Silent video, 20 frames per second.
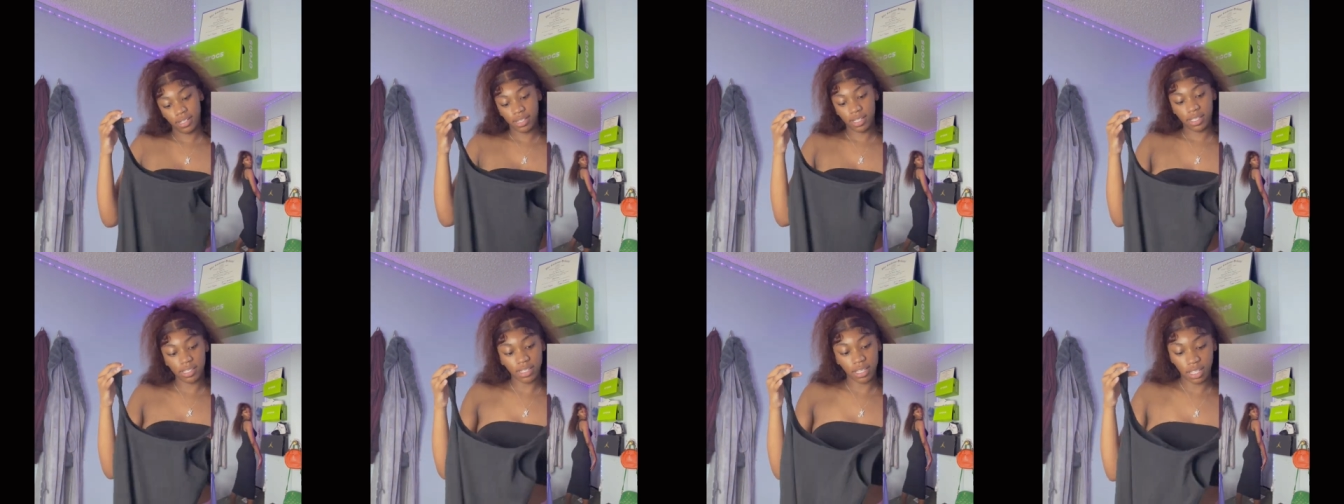
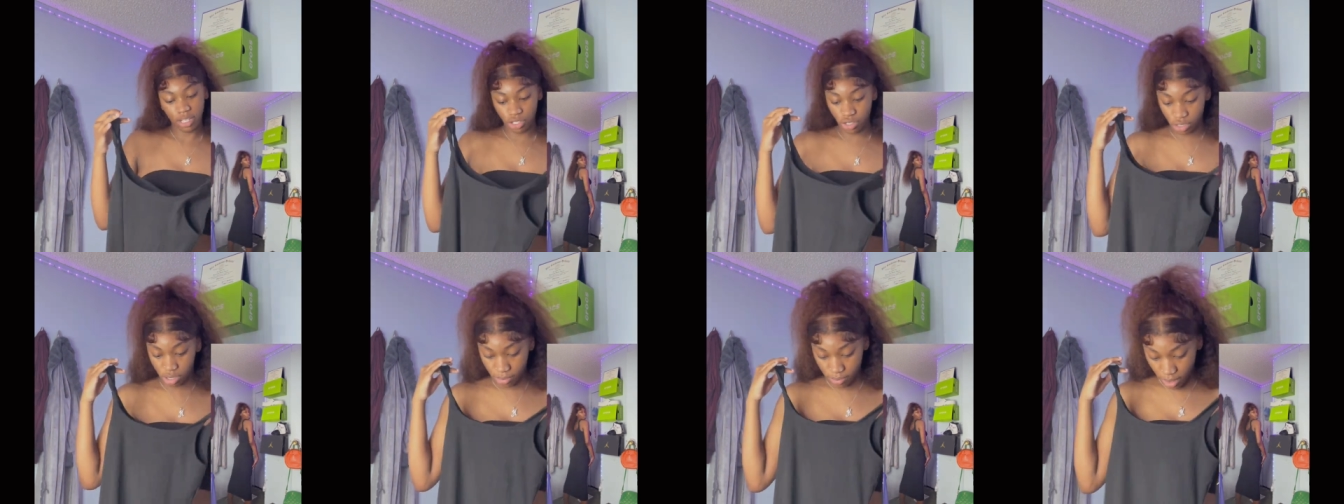It's
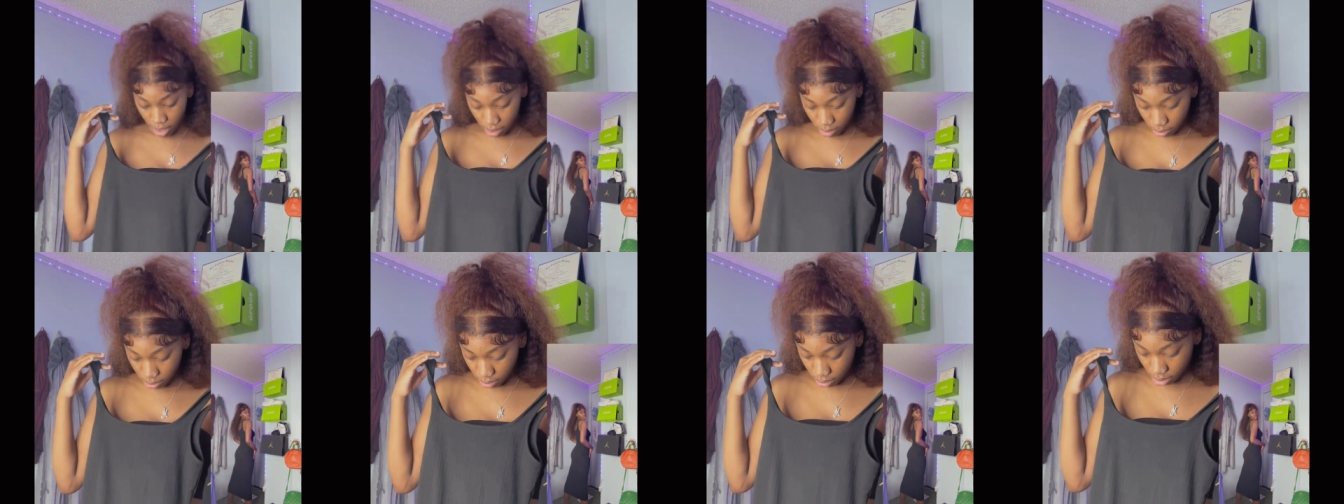extra
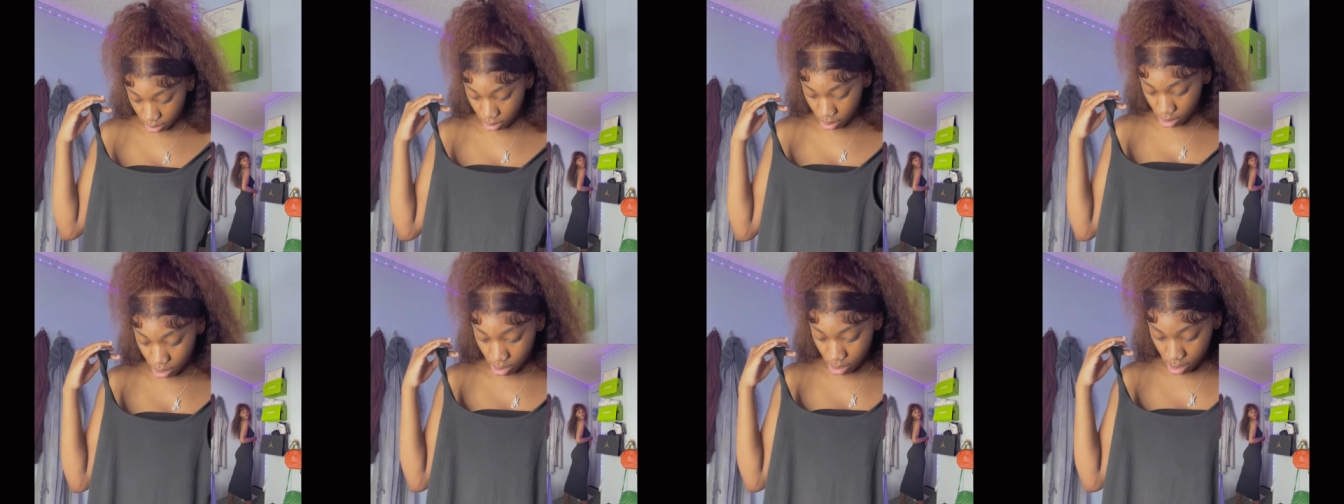small.
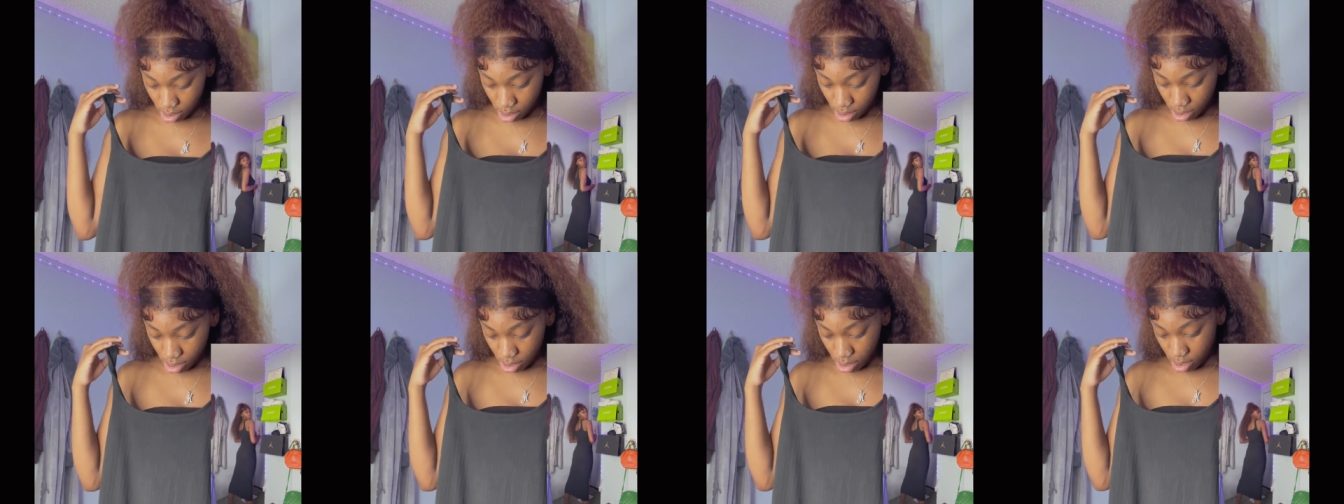
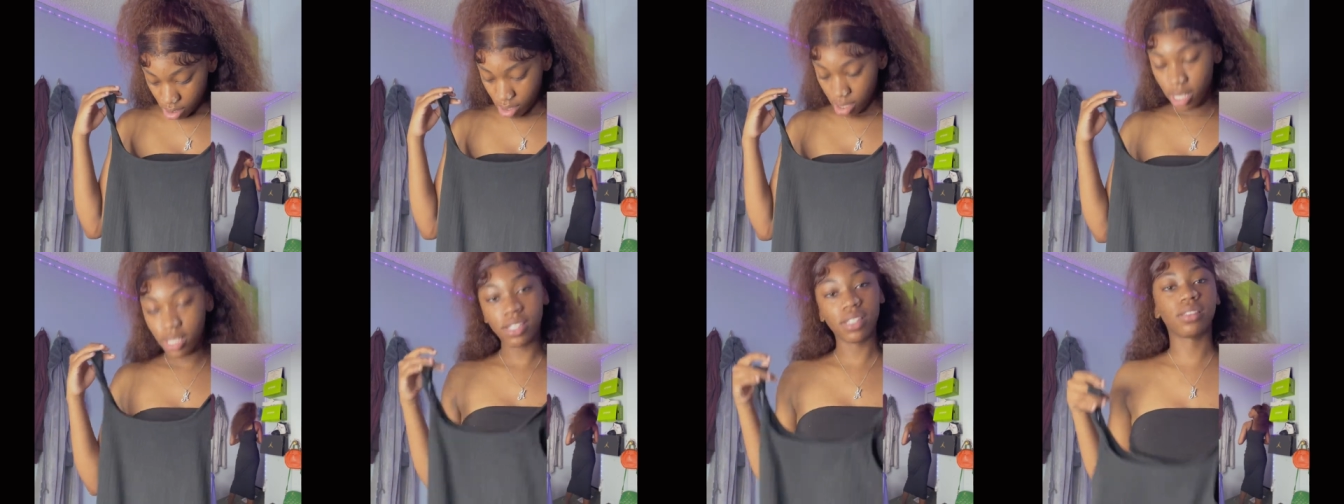
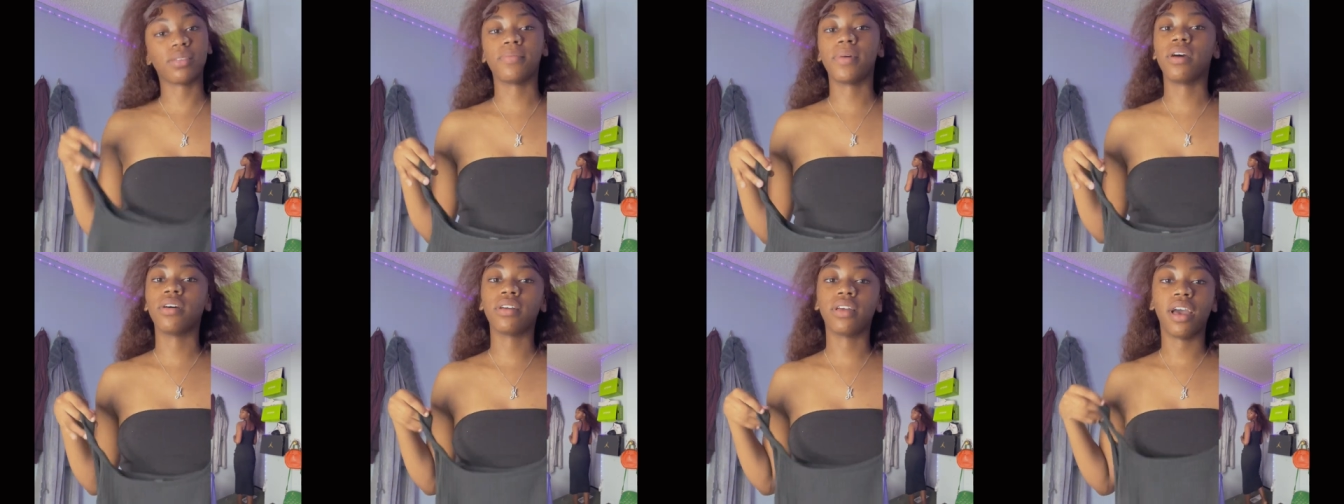It's a
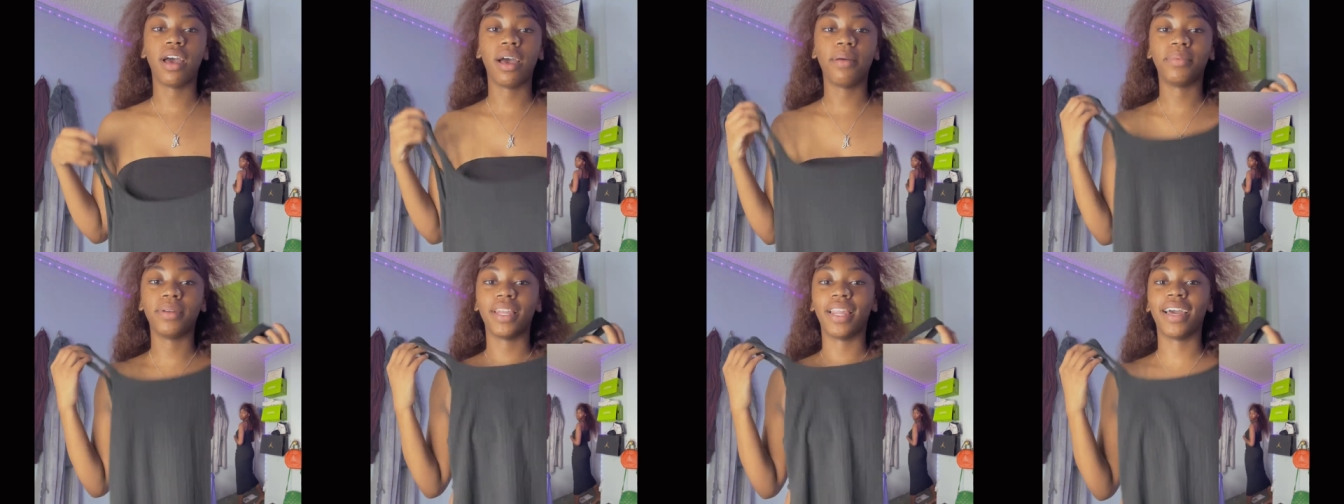small, y'all.
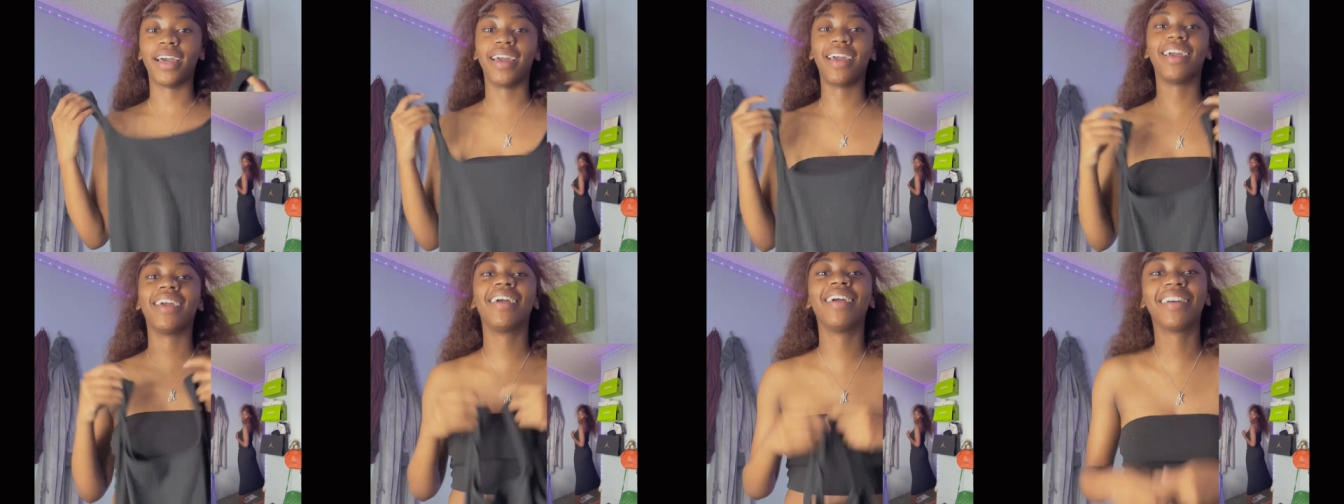
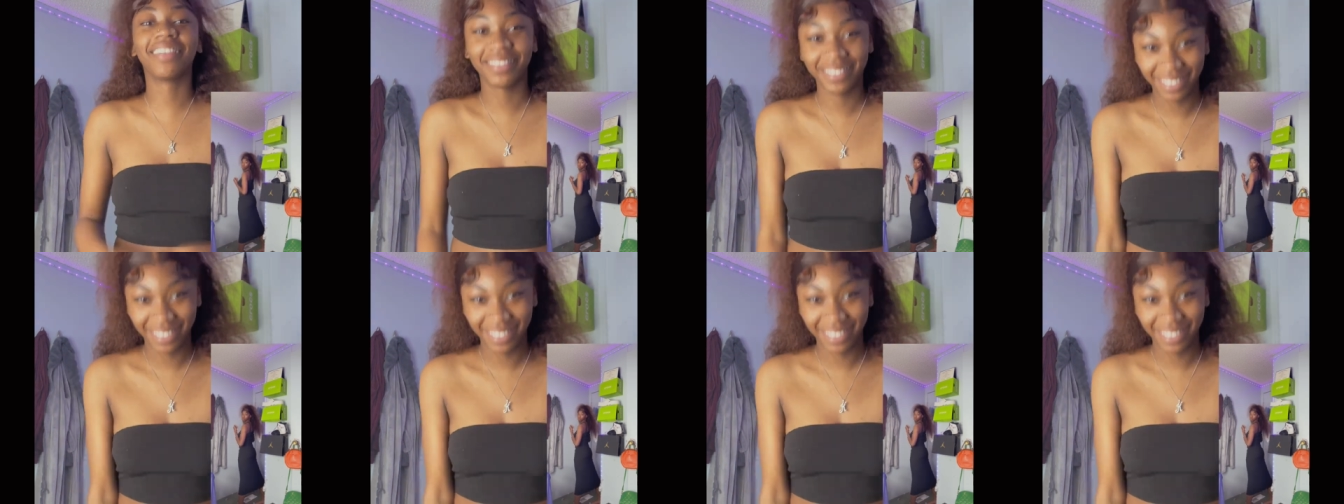I be mad.